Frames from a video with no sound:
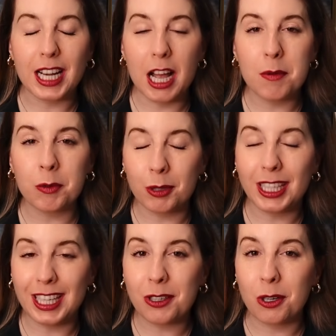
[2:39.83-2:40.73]
I would
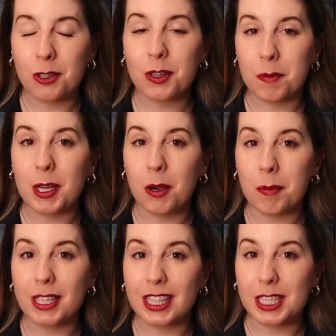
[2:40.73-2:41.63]
really encourage you to be
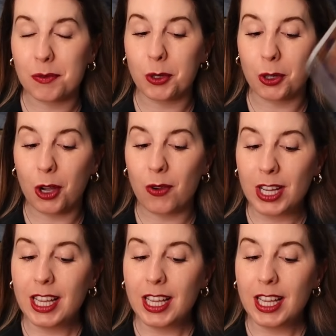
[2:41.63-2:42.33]
open to this, Virgo.